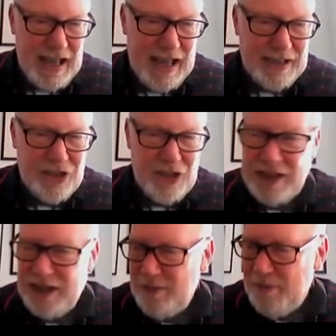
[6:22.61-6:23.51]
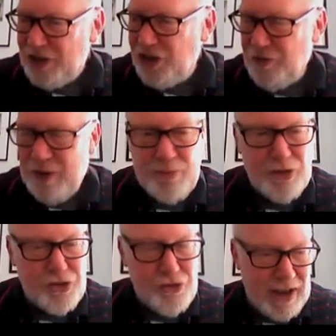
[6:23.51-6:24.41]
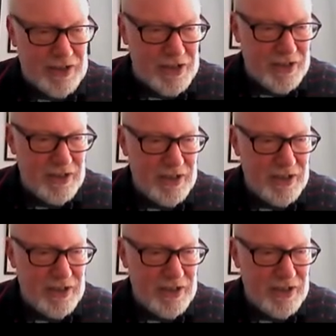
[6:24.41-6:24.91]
and you had an imaginary protractor,